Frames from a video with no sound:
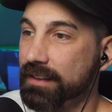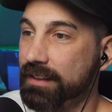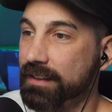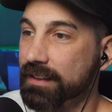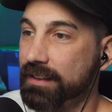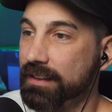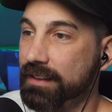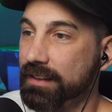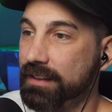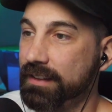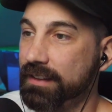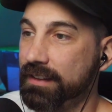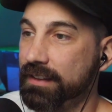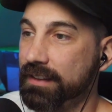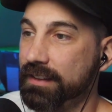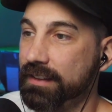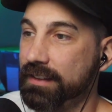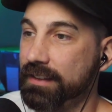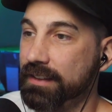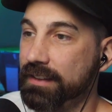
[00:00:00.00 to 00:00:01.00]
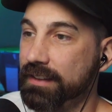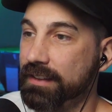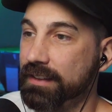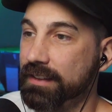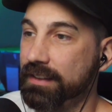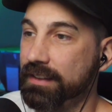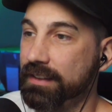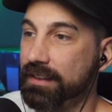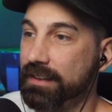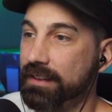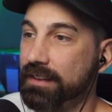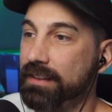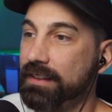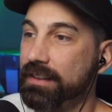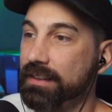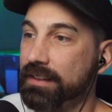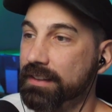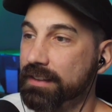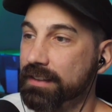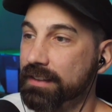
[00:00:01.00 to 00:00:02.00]

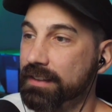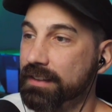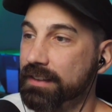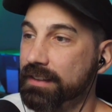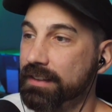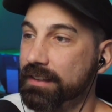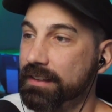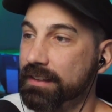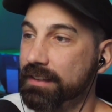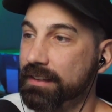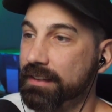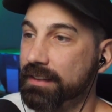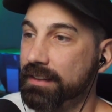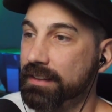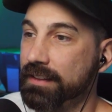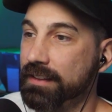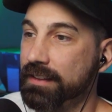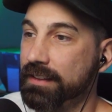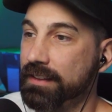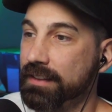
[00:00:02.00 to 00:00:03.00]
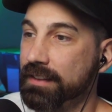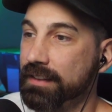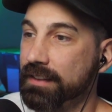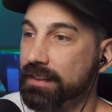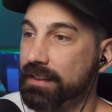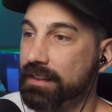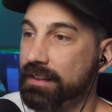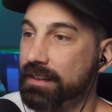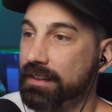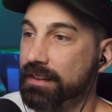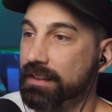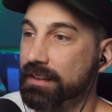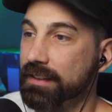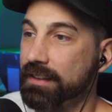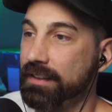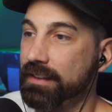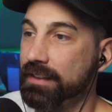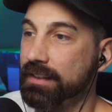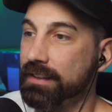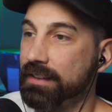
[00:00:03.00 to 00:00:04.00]

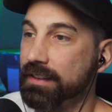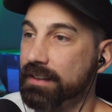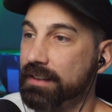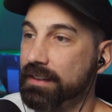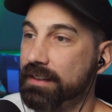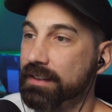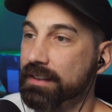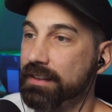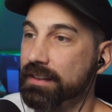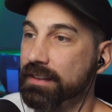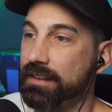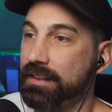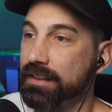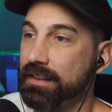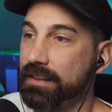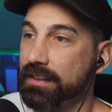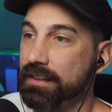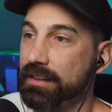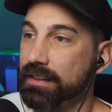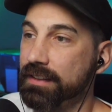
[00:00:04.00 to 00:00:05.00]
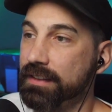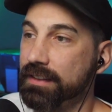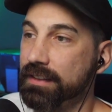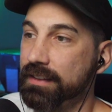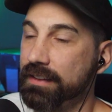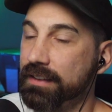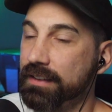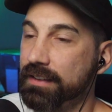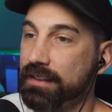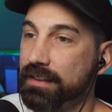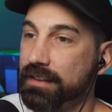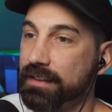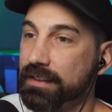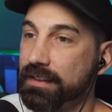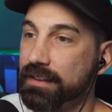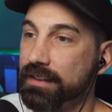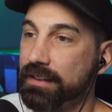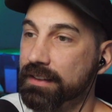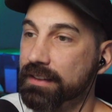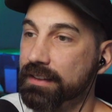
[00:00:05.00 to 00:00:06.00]

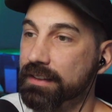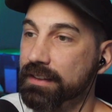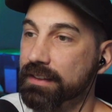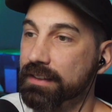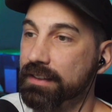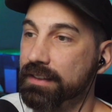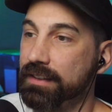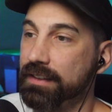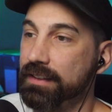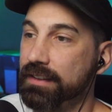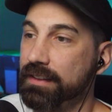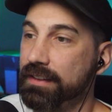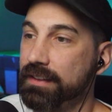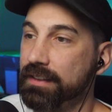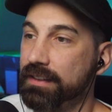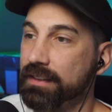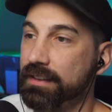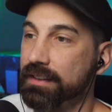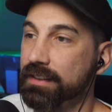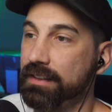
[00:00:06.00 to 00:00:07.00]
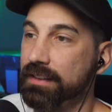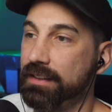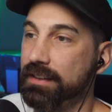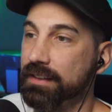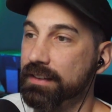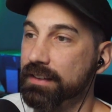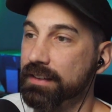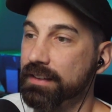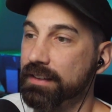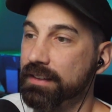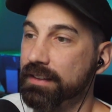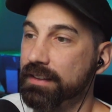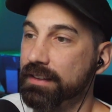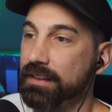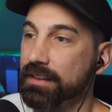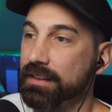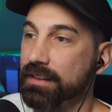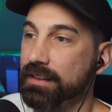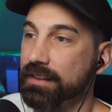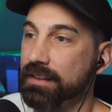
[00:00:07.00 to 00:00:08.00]
(silent)